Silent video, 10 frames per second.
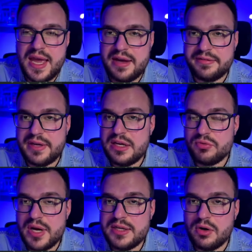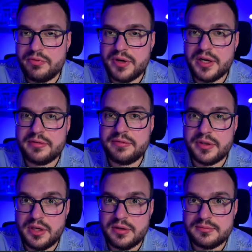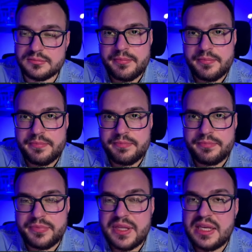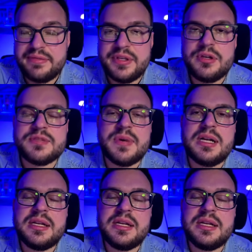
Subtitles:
a great offer for you. If you use my link,